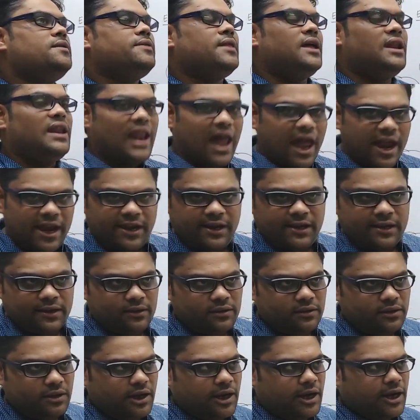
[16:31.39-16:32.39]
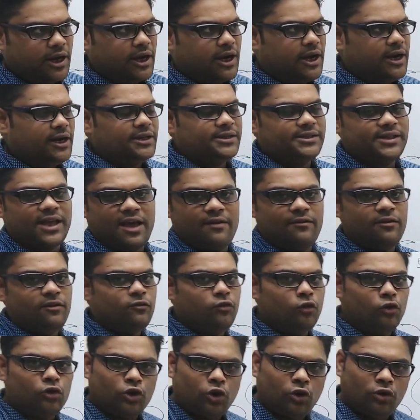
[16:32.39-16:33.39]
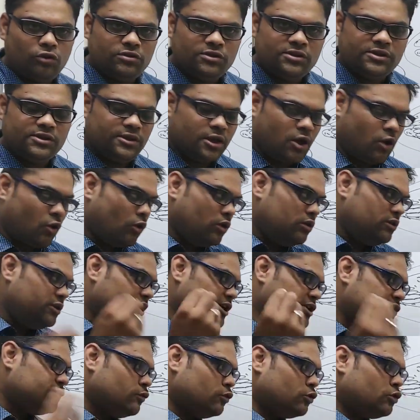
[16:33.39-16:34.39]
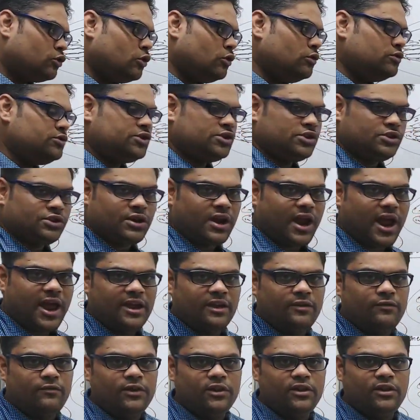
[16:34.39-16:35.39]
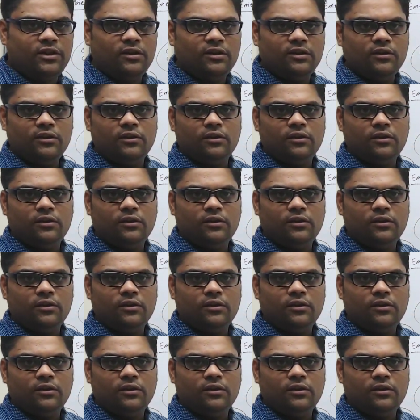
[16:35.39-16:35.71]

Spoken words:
the light, it is having photons. All these photons strike with